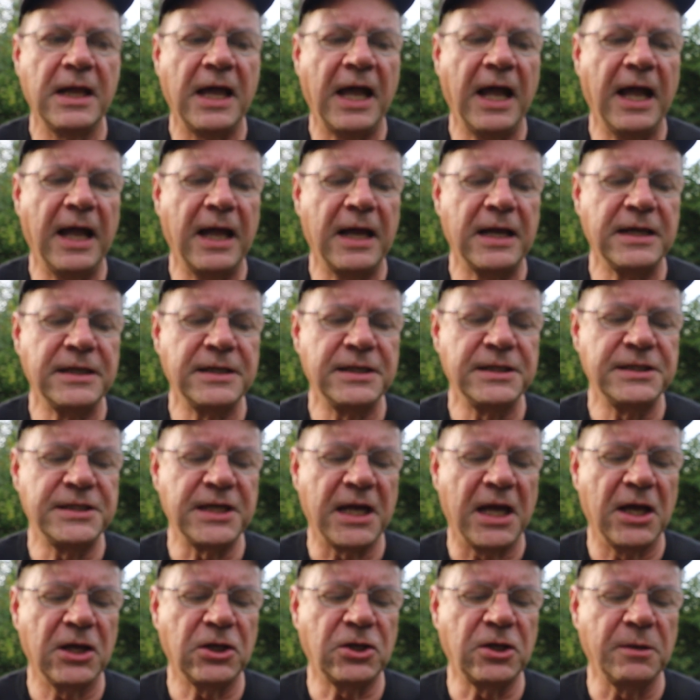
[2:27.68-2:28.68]
And
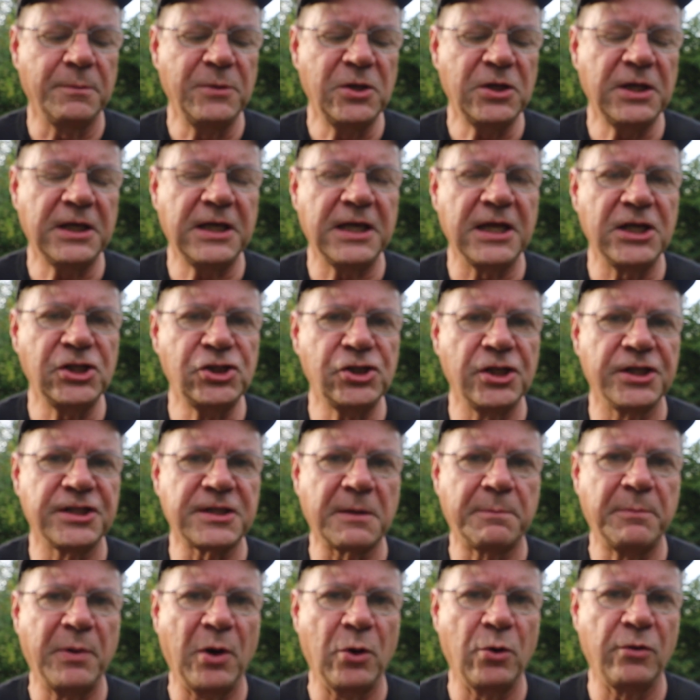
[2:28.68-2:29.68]
communication
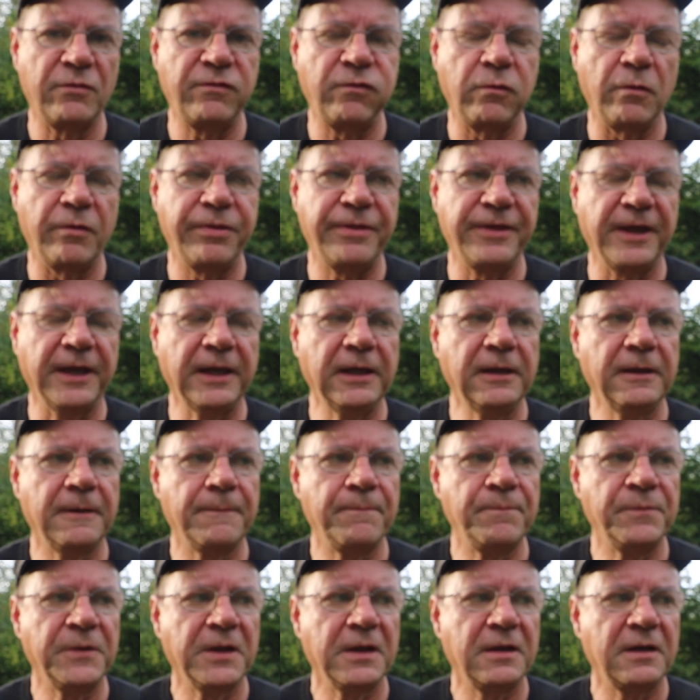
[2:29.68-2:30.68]
is a powerful thing,
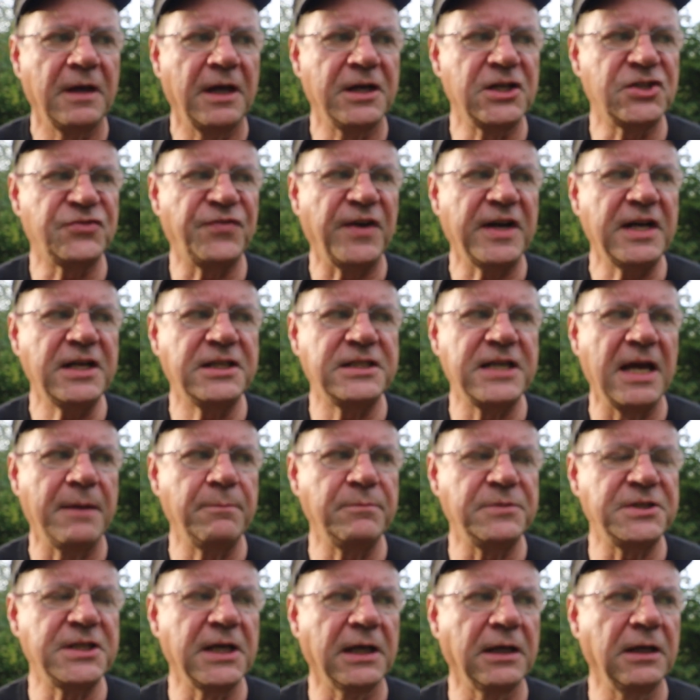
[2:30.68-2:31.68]
and it's very
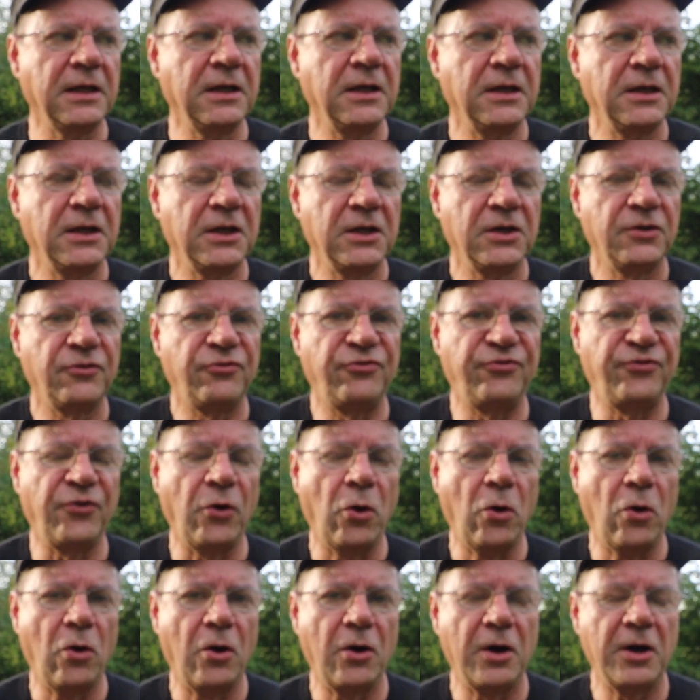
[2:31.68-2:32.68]
tempting
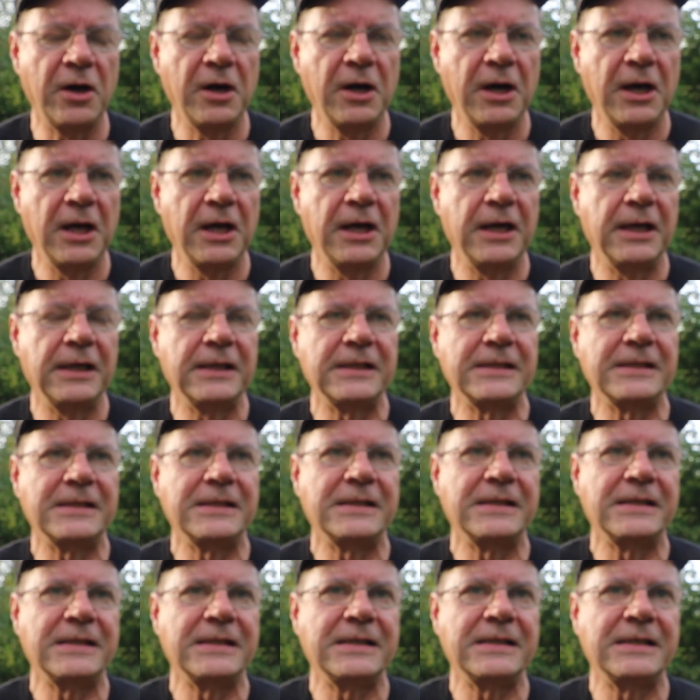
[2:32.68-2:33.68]
for
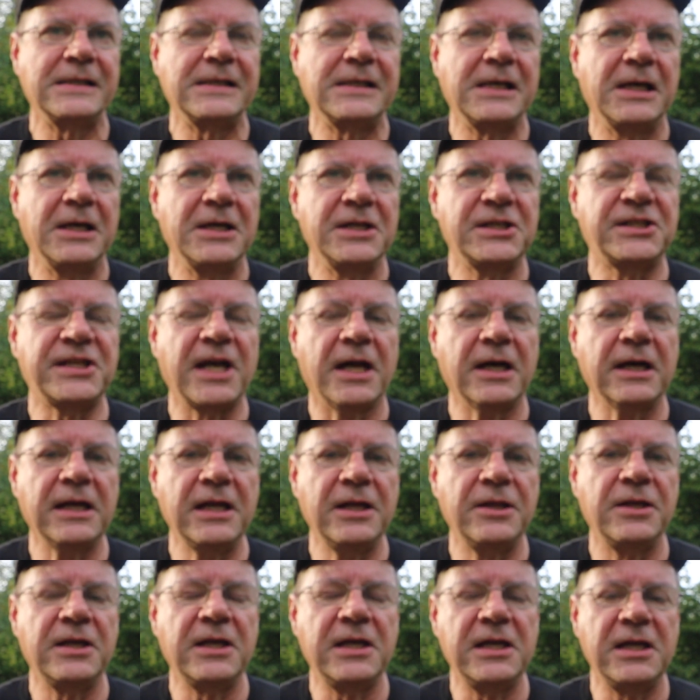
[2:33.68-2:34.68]

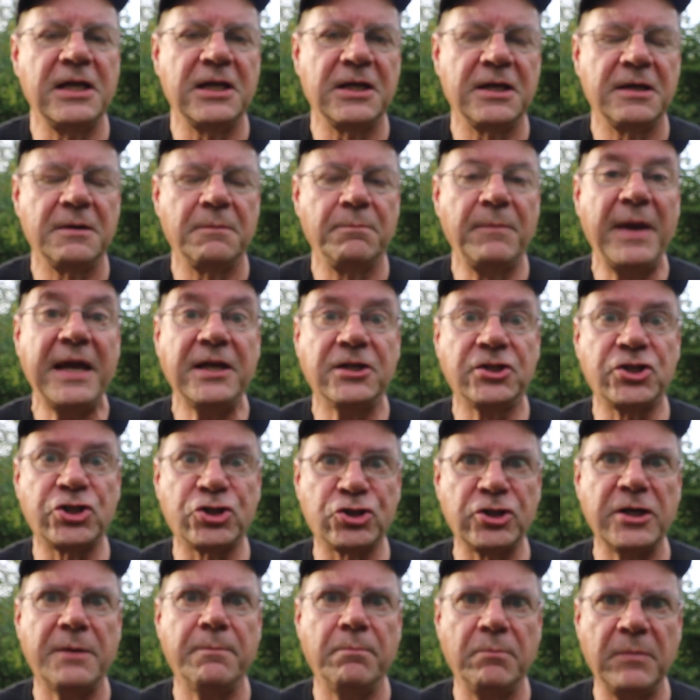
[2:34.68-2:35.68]
certainly the
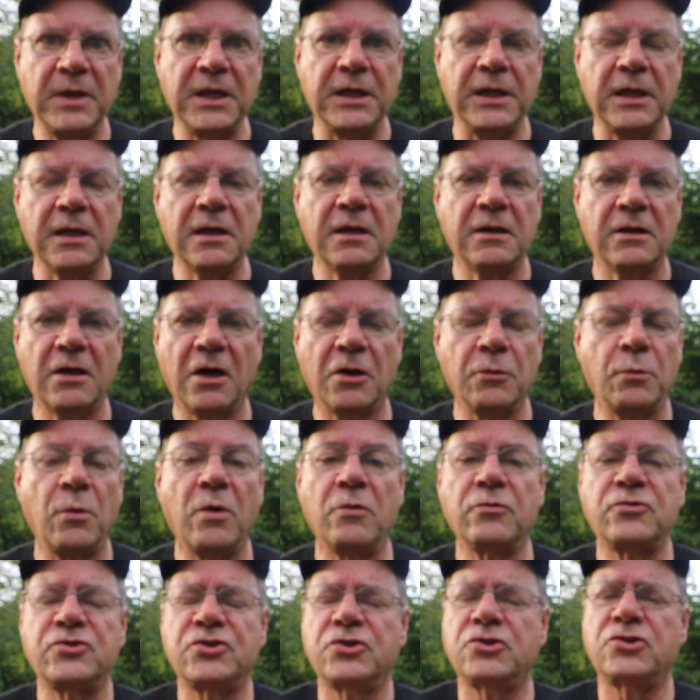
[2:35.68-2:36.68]
mainstream media,
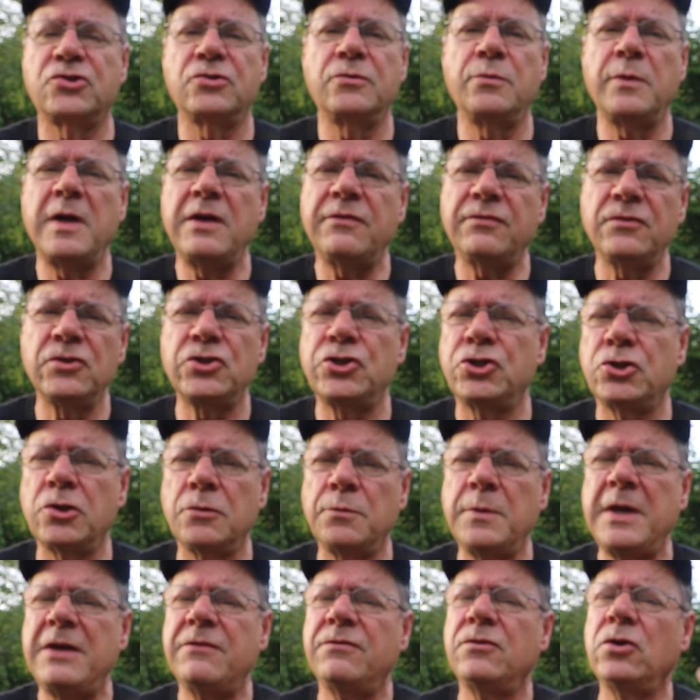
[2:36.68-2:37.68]
or should we
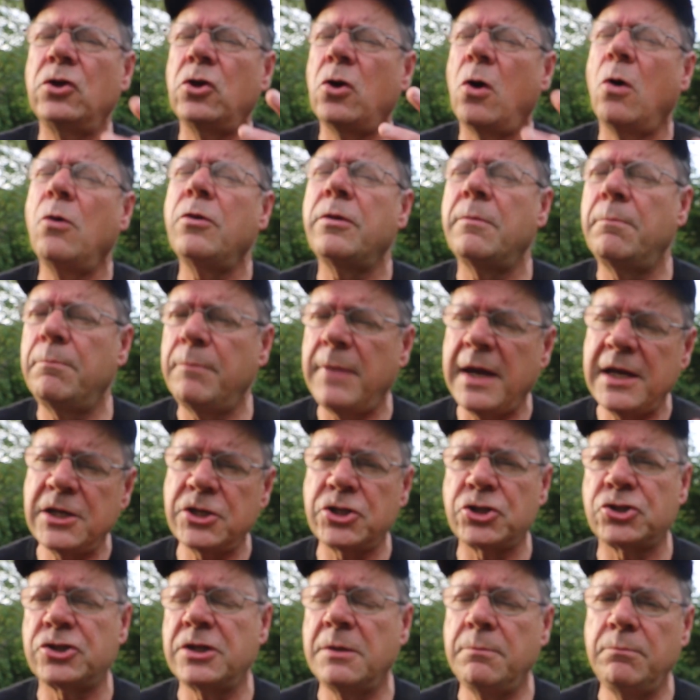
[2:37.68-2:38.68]
even call them
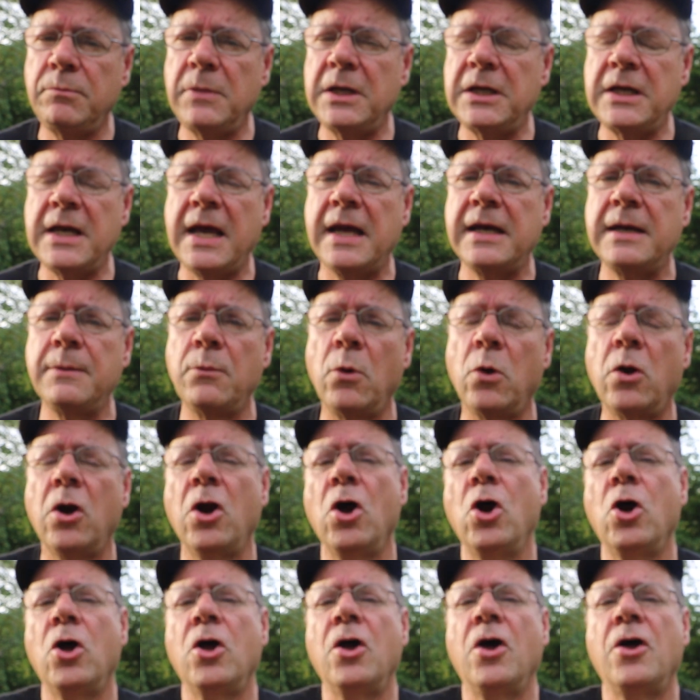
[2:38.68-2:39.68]
mainstream media anymore?
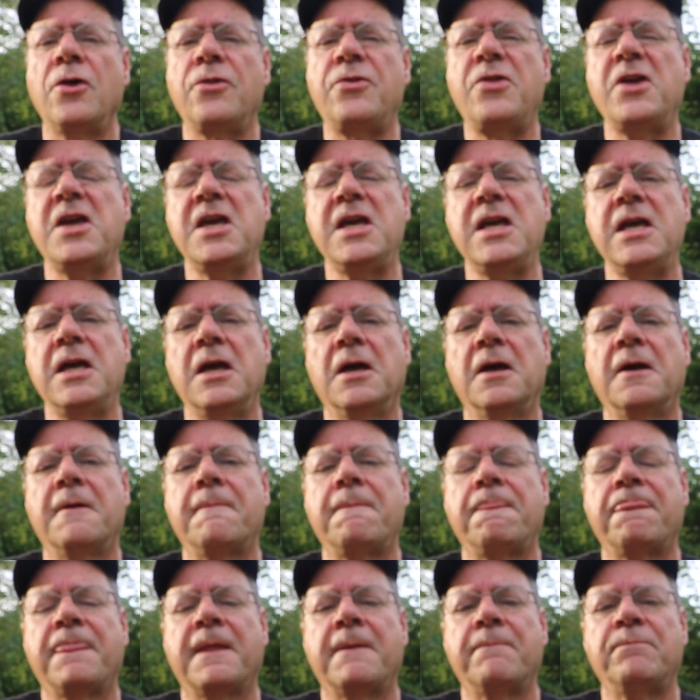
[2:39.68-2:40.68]
The
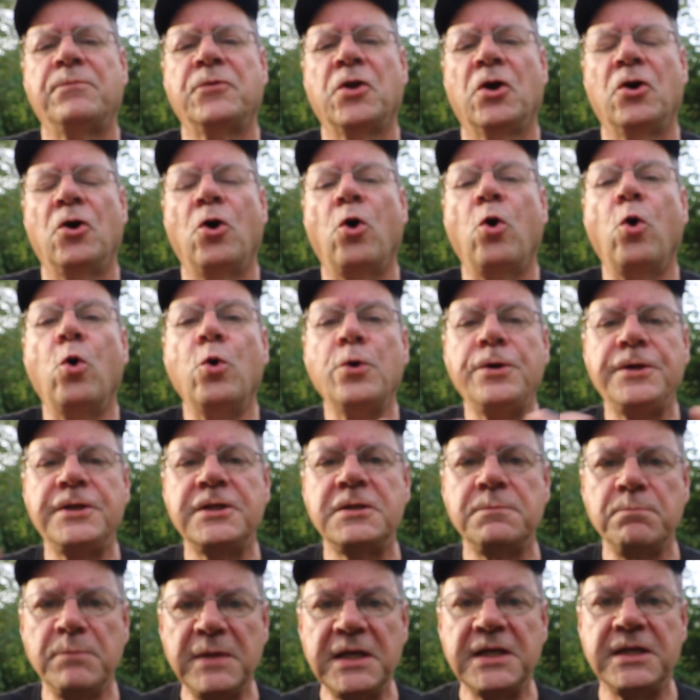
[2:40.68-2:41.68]

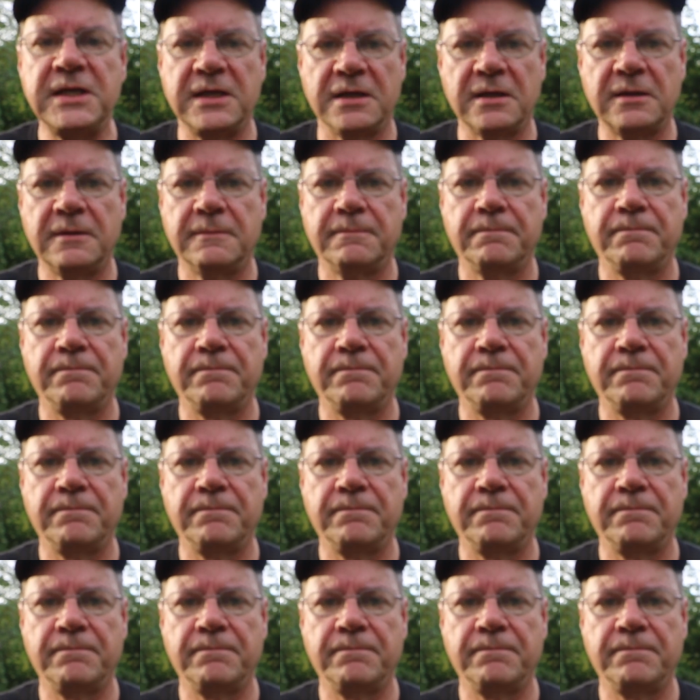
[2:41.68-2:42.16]
owned media,